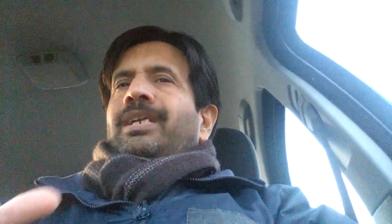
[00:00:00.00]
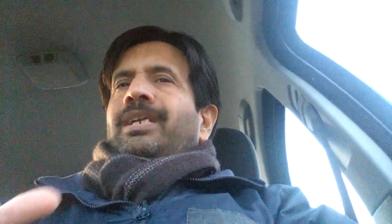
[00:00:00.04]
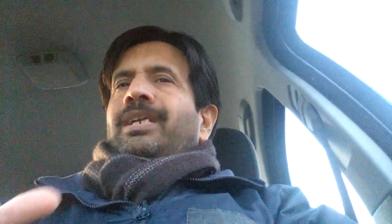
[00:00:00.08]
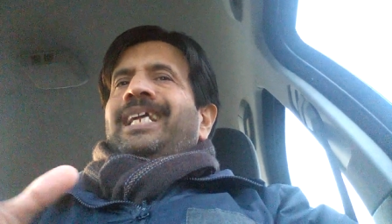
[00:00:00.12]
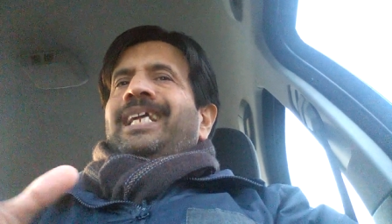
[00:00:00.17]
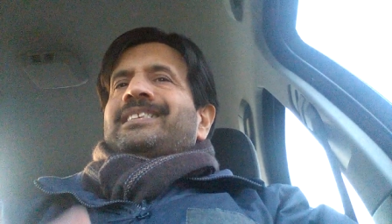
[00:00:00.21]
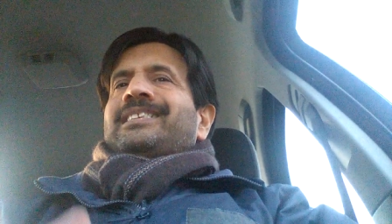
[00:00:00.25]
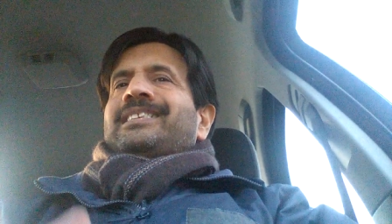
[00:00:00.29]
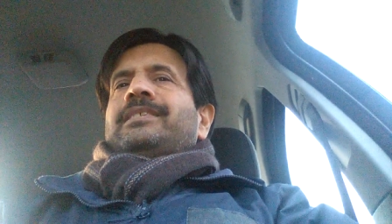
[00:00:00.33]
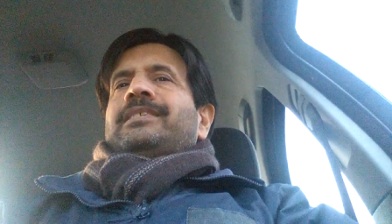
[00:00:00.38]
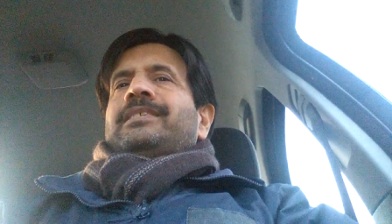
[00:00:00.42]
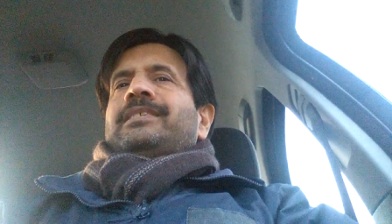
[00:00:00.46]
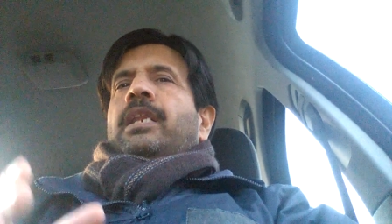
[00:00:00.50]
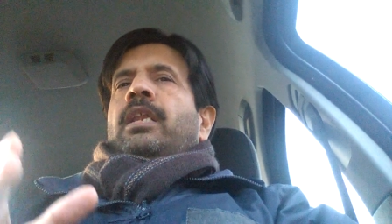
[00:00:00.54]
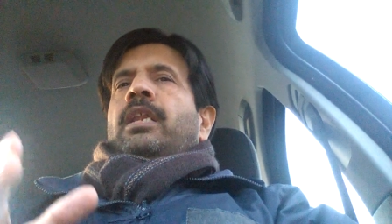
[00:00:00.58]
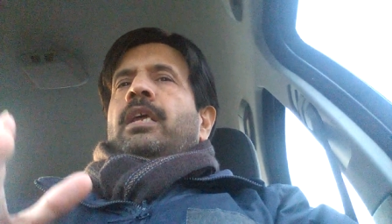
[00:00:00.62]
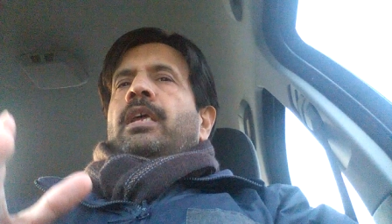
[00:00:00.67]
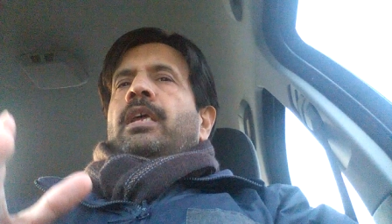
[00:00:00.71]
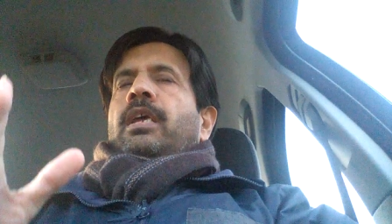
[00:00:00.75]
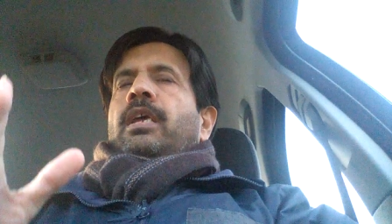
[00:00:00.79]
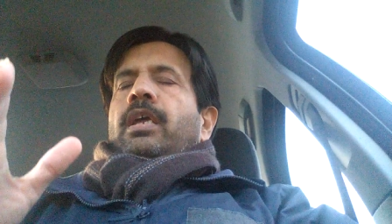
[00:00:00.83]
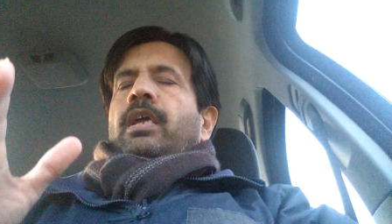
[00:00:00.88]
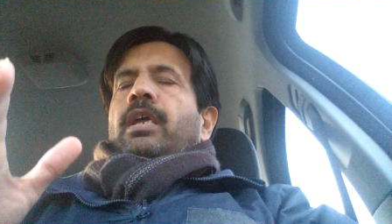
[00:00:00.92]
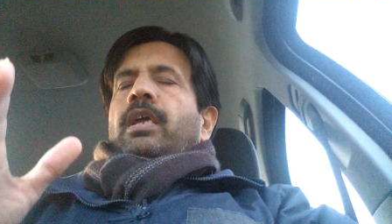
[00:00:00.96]
less than
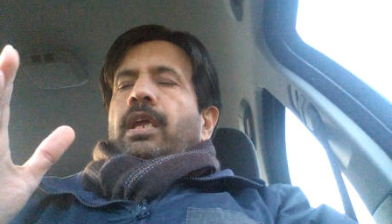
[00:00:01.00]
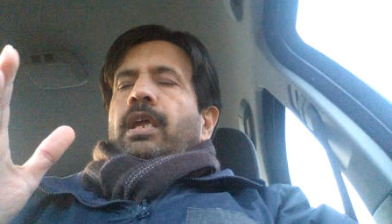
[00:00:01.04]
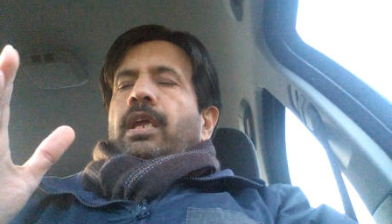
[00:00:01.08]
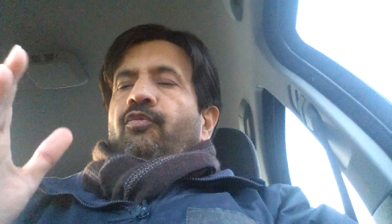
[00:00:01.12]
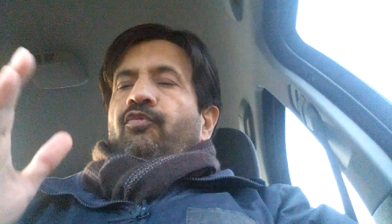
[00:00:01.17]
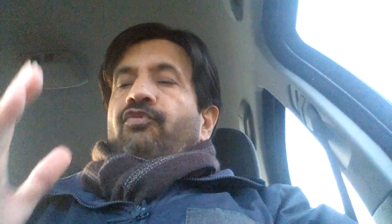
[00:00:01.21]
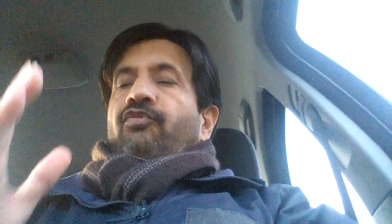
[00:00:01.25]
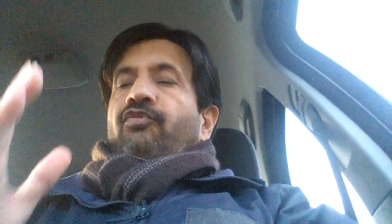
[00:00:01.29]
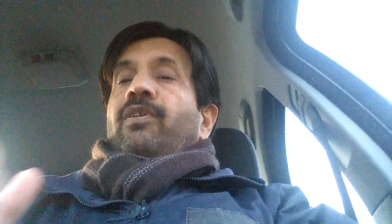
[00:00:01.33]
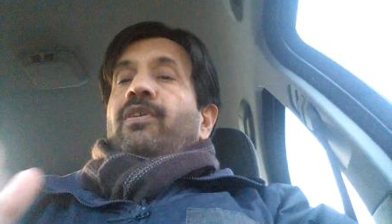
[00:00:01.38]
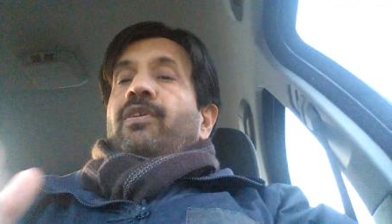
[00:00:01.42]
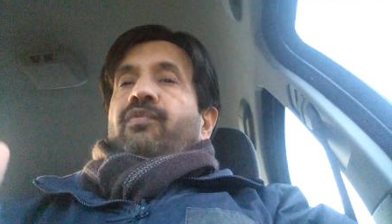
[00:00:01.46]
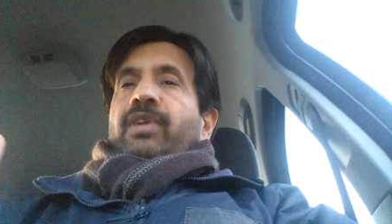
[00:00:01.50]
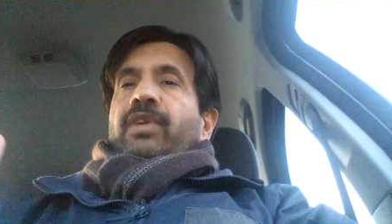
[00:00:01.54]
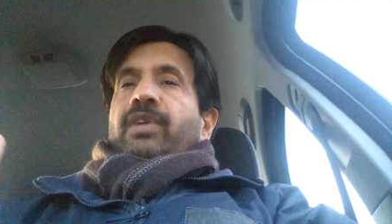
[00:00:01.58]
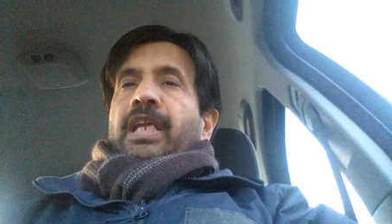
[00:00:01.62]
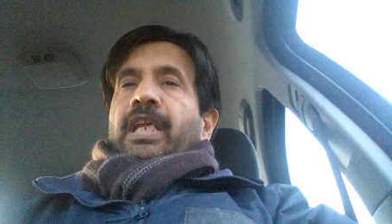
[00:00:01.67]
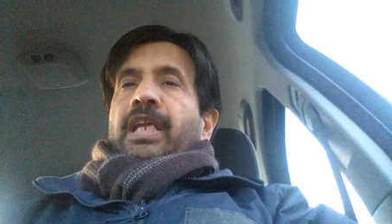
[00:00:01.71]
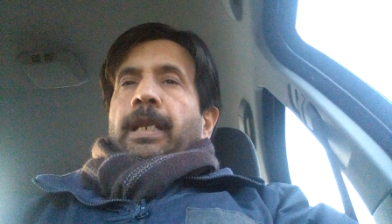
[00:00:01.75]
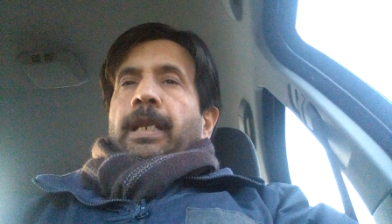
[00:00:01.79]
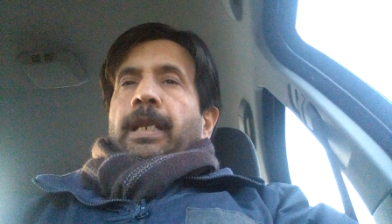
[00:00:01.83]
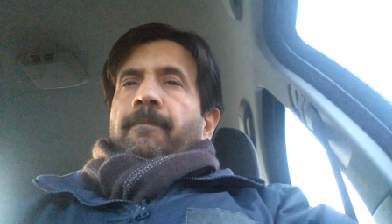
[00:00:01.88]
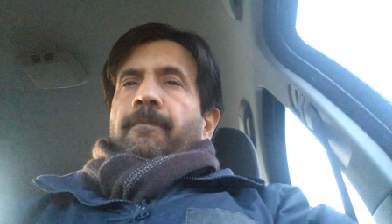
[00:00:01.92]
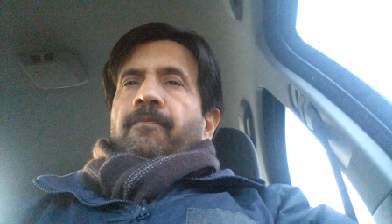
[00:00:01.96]
uh,
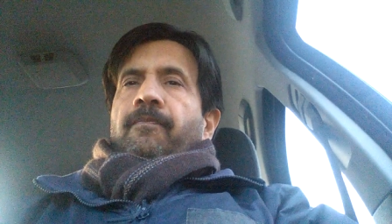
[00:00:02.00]
15.